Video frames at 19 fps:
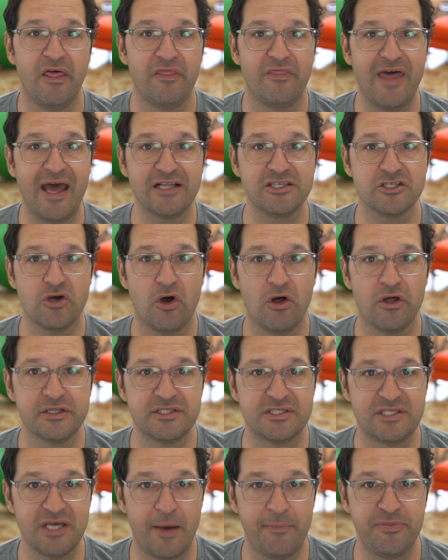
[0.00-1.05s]
That's
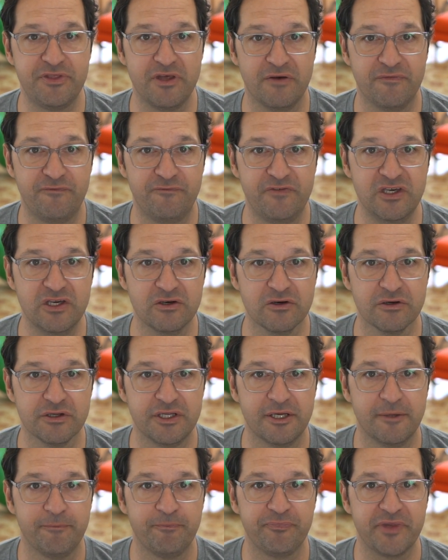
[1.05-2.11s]
called depth of field.
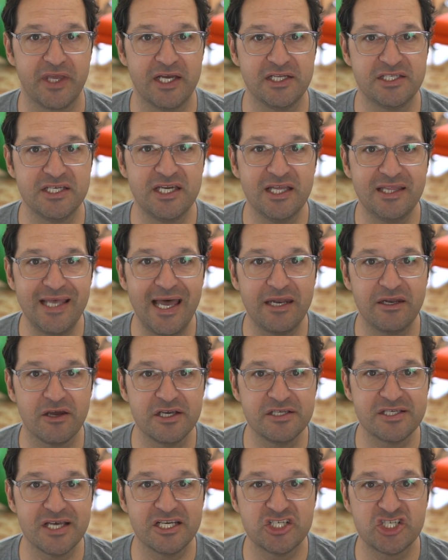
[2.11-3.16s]
And to get that
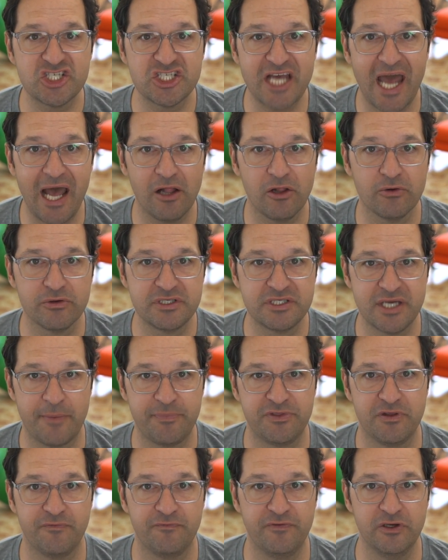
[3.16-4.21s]
nice shallow
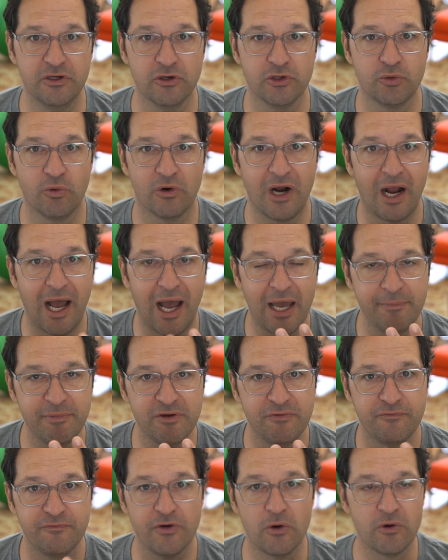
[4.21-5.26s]
depth of field where I'm
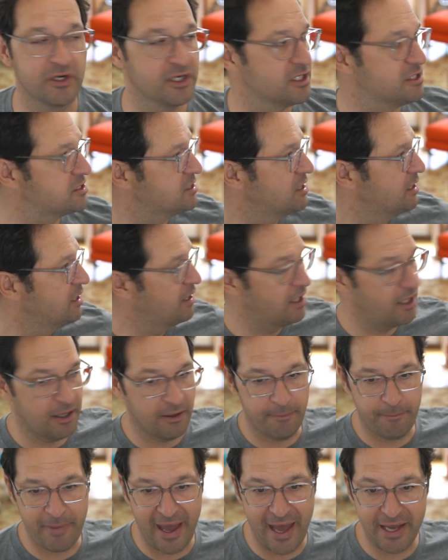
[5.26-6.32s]
in focus
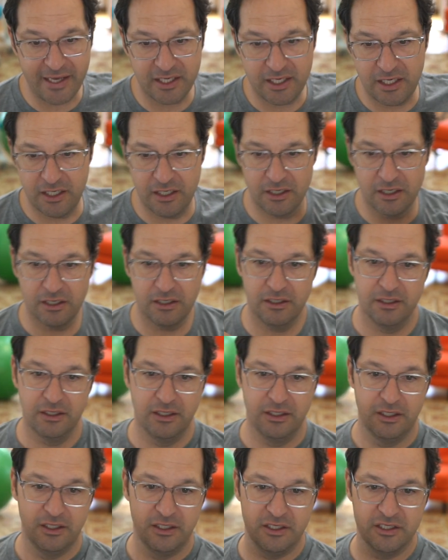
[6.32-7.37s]
and back here
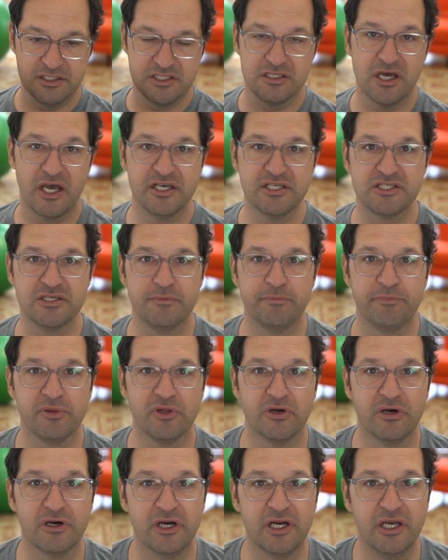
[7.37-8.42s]
is nice and
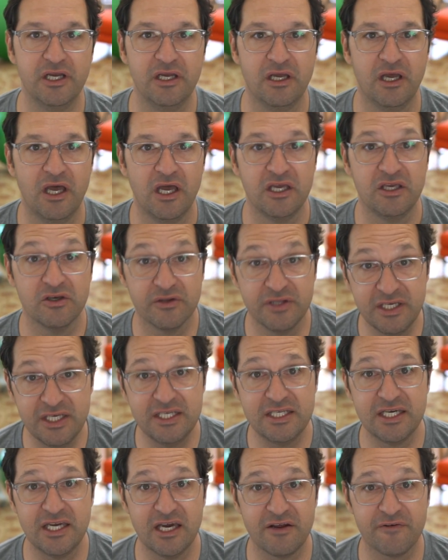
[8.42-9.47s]
blurry, you'll need
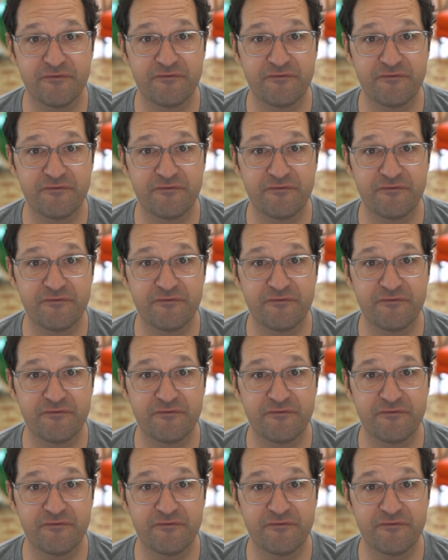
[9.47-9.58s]
to get a